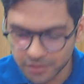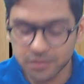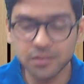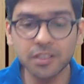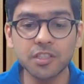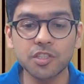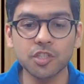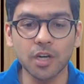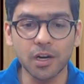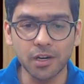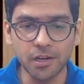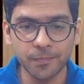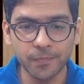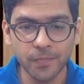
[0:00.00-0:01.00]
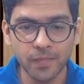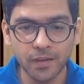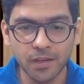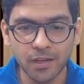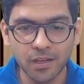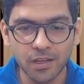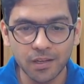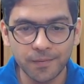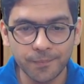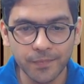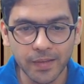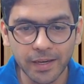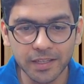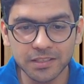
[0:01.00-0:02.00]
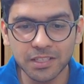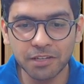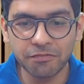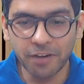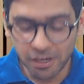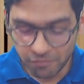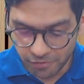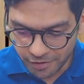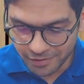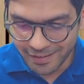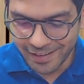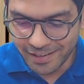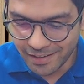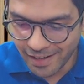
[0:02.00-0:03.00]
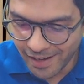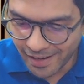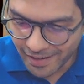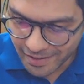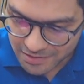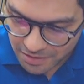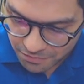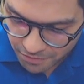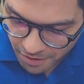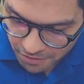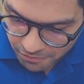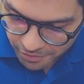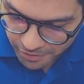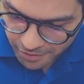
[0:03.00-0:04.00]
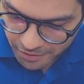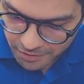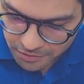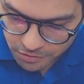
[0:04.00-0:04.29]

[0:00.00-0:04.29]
this chart. SA 500, the entire SA 500 is